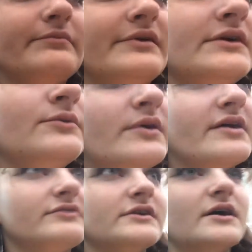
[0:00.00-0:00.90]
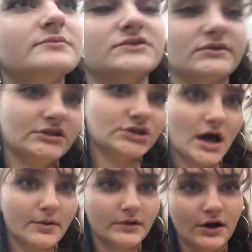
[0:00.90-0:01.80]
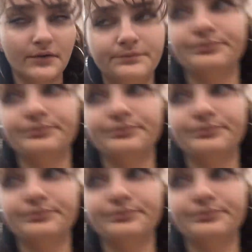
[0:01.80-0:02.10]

But whatever, it comes with the job, you know.